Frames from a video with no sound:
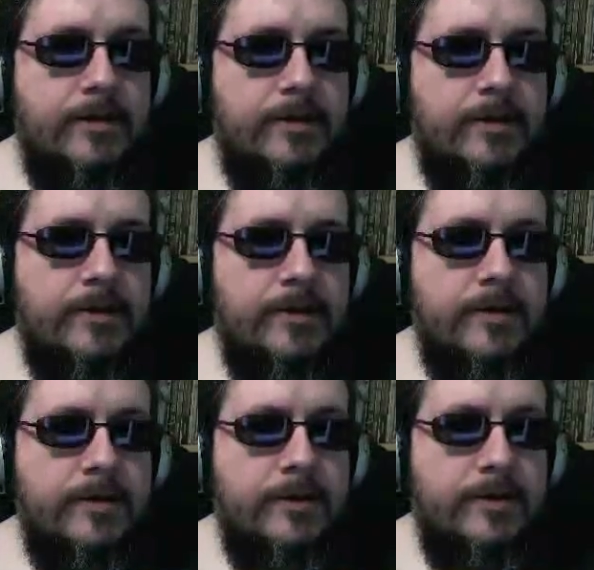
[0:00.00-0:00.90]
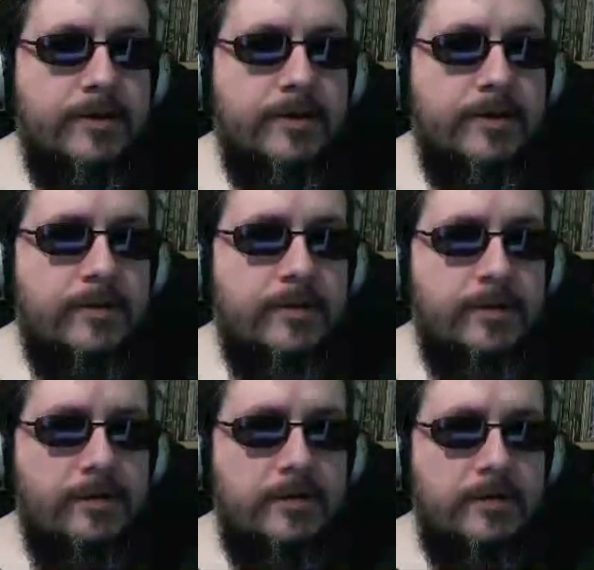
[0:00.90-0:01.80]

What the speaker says: Nothing is said.